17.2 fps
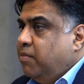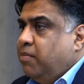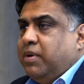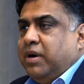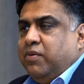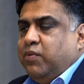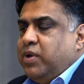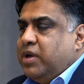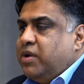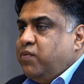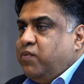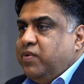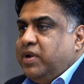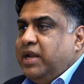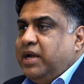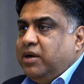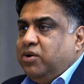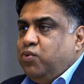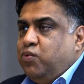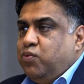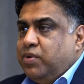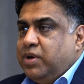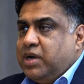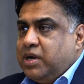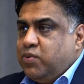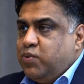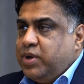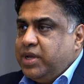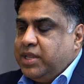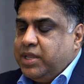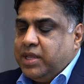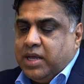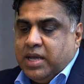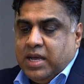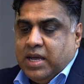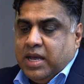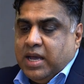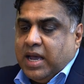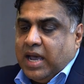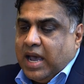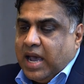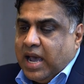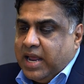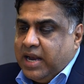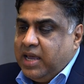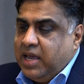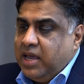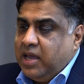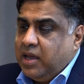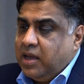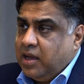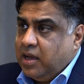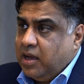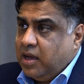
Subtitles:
but we are willing to work with any